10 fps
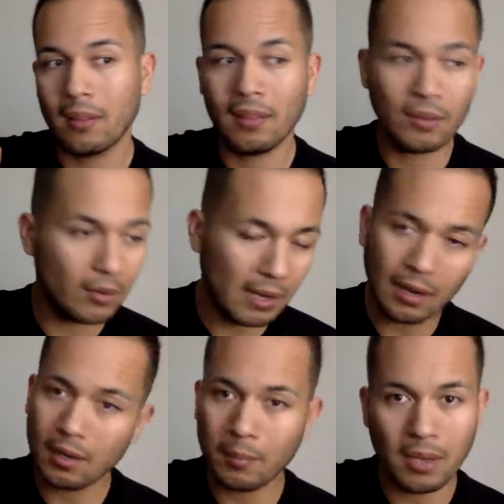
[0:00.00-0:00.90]
then you're
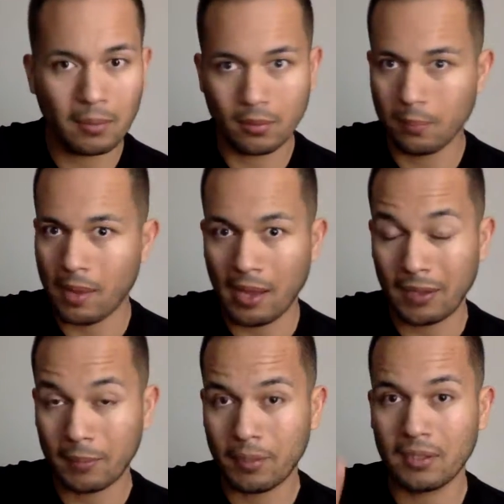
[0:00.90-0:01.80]
not going to be able to buy
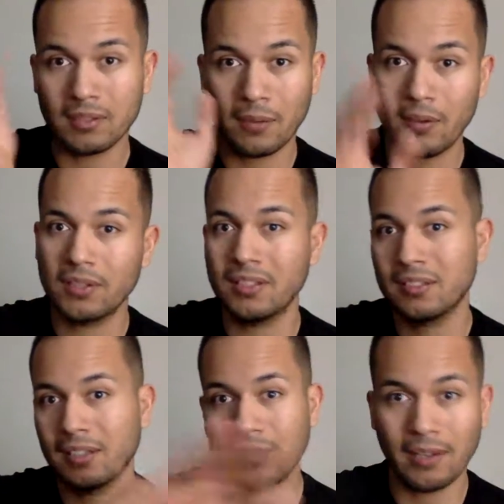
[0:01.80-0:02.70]
it because FHA
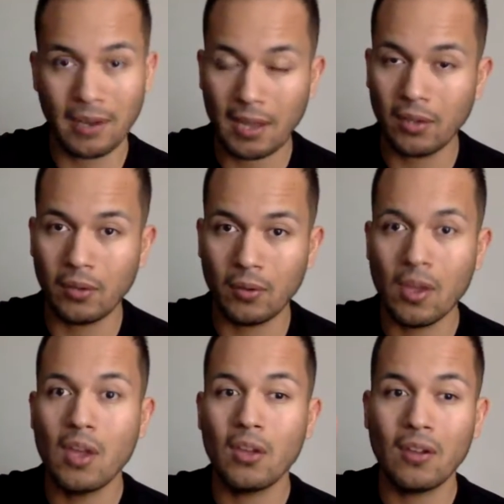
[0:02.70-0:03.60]
is going to deny you.
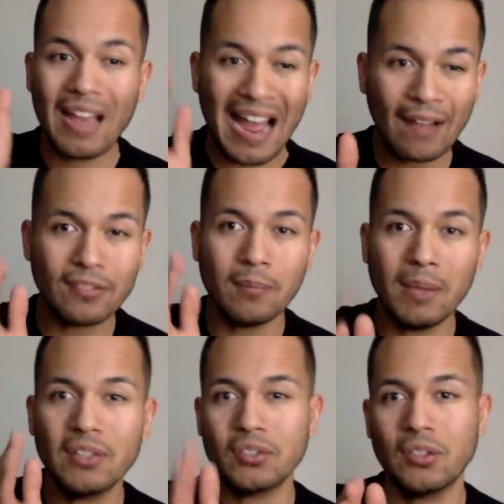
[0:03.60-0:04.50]
You have to
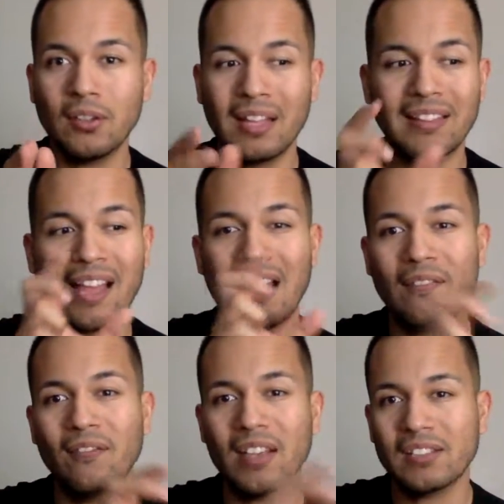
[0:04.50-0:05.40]
make sure that that
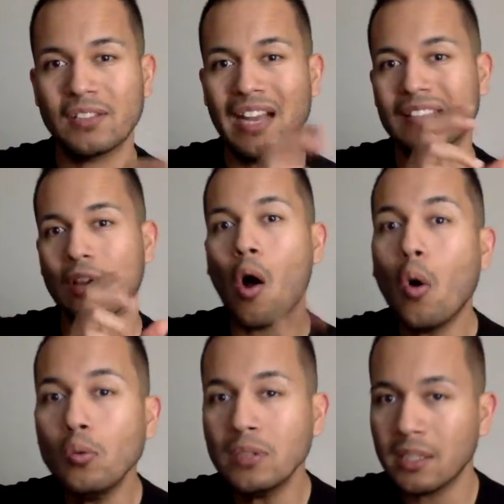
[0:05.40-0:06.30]
investor has
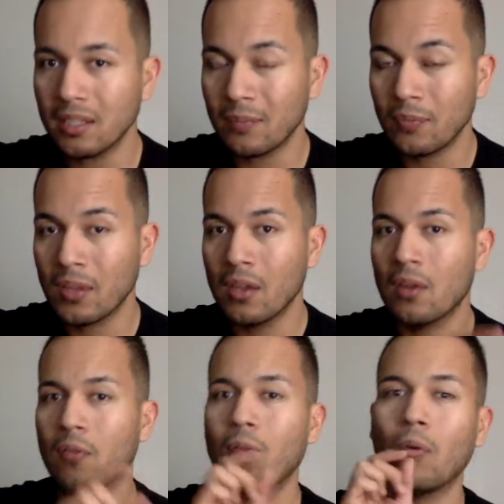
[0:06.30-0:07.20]
owned it
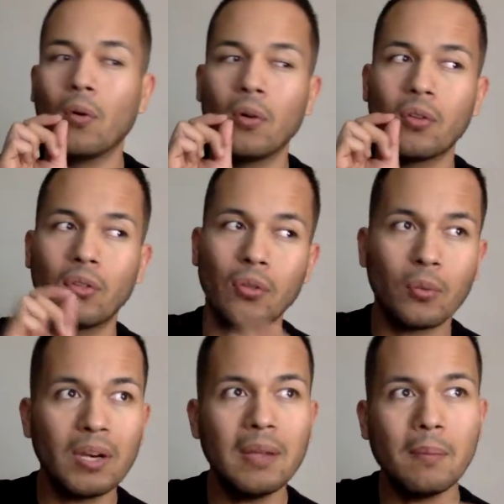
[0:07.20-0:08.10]
for
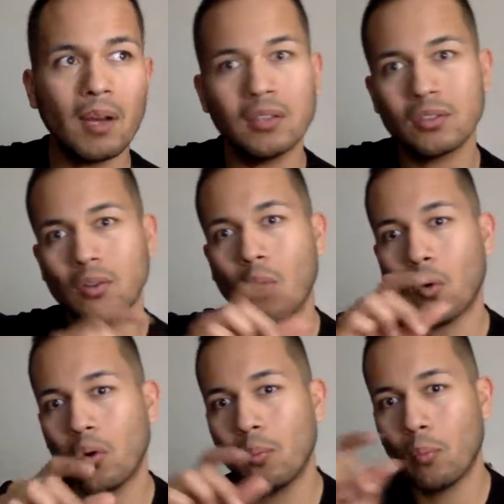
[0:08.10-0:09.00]
3 months
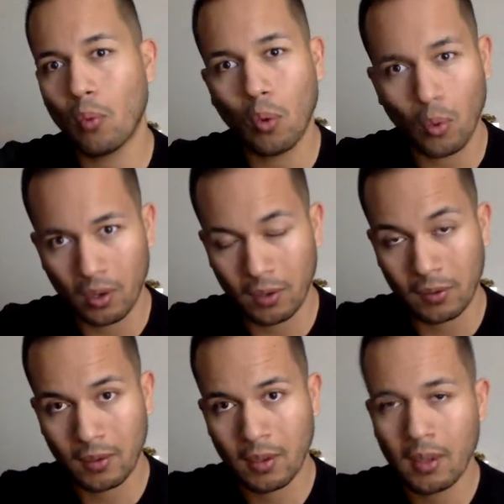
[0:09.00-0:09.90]
or more.
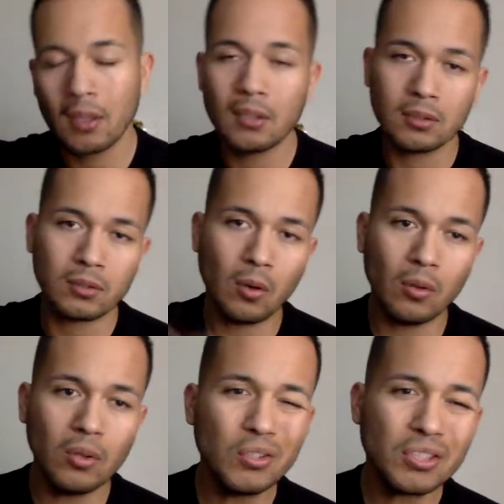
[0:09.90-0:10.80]

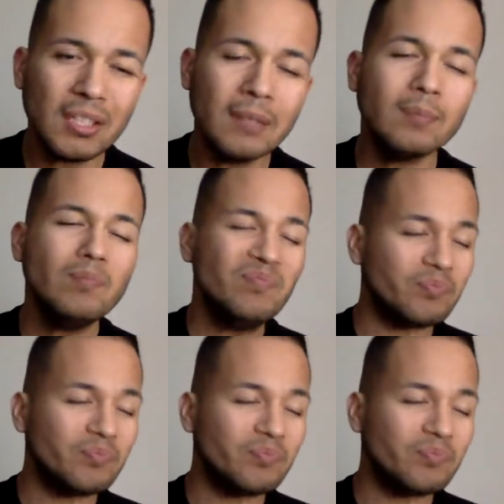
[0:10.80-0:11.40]
So usually,